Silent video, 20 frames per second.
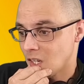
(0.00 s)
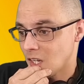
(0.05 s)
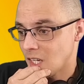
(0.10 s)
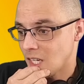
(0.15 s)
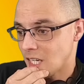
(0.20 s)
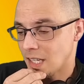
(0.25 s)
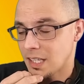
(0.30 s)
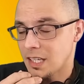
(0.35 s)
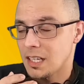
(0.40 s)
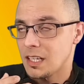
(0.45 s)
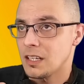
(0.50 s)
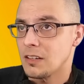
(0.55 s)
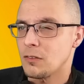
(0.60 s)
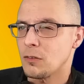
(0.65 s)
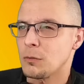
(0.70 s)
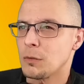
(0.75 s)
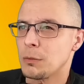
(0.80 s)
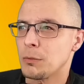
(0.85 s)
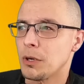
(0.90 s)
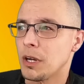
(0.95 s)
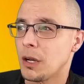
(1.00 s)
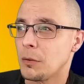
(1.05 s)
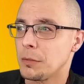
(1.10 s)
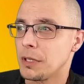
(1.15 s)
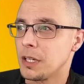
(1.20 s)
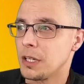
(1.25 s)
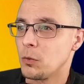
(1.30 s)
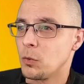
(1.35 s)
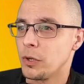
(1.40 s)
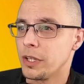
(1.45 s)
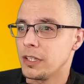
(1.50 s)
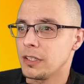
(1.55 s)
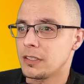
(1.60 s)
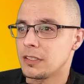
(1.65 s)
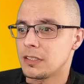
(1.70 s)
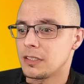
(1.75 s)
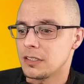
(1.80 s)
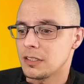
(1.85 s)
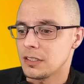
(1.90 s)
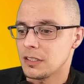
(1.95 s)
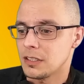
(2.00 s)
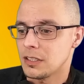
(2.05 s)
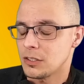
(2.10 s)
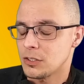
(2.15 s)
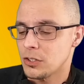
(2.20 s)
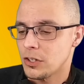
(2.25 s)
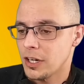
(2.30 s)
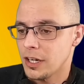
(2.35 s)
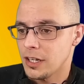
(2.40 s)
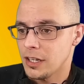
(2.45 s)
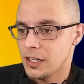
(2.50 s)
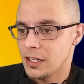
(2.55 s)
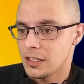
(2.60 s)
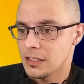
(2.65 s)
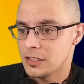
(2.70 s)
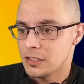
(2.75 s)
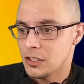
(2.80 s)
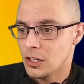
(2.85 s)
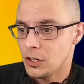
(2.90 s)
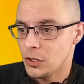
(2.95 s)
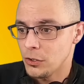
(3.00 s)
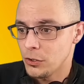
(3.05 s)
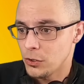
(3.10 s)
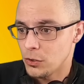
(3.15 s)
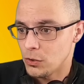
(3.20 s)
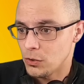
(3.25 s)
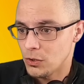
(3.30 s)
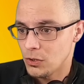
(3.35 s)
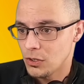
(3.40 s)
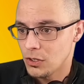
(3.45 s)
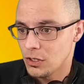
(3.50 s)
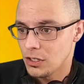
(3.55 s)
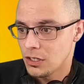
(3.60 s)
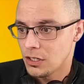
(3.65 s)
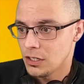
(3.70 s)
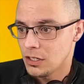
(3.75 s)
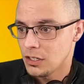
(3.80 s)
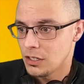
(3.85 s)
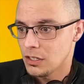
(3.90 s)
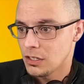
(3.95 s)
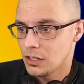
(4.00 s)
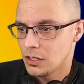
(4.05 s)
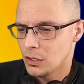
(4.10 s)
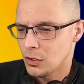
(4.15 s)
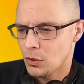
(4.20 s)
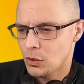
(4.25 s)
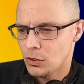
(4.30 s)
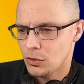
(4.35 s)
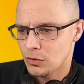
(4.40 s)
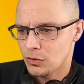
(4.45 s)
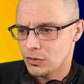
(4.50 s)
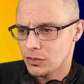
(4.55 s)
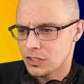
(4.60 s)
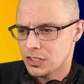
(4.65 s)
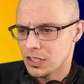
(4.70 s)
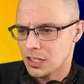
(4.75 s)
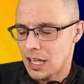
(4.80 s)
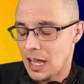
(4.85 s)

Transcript: I can't even remember how many weeks the training is total. Or, so